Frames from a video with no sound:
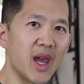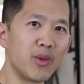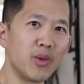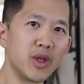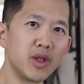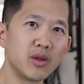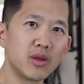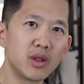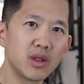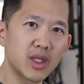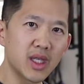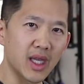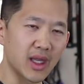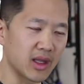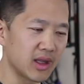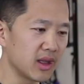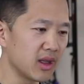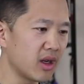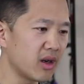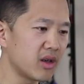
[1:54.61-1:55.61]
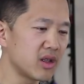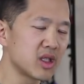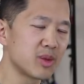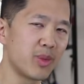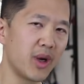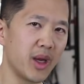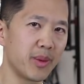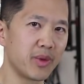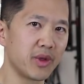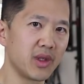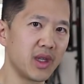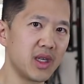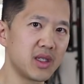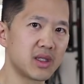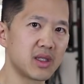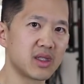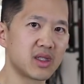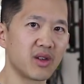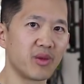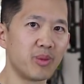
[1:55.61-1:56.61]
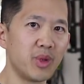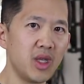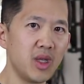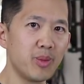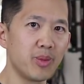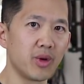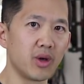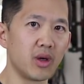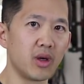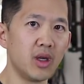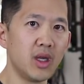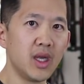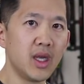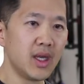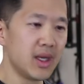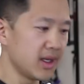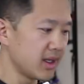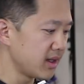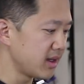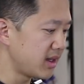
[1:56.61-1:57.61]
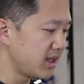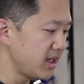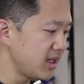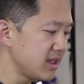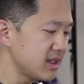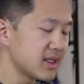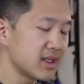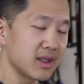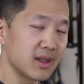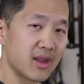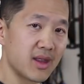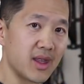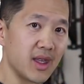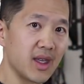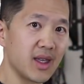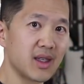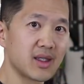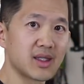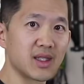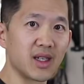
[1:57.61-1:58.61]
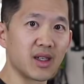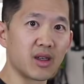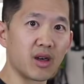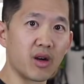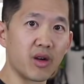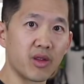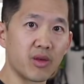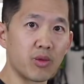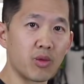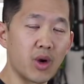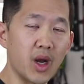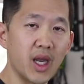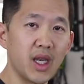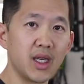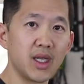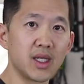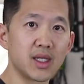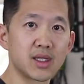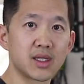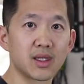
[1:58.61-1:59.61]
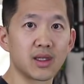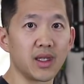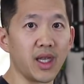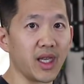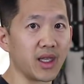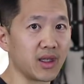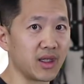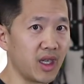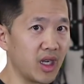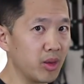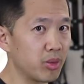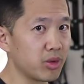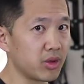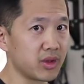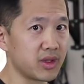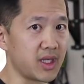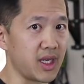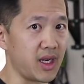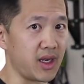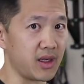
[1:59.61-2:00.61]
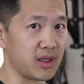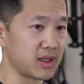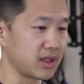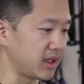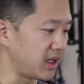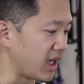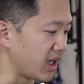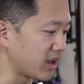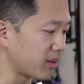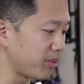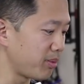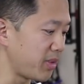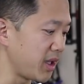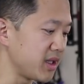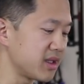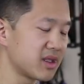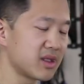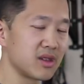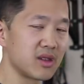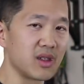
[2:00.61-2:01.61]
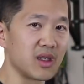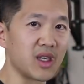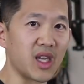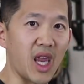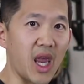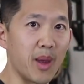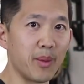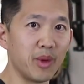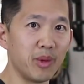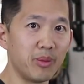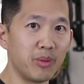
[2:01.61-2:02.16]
and when you look at large populations of people, these things like arthritis, like labral tears, like pincer and cam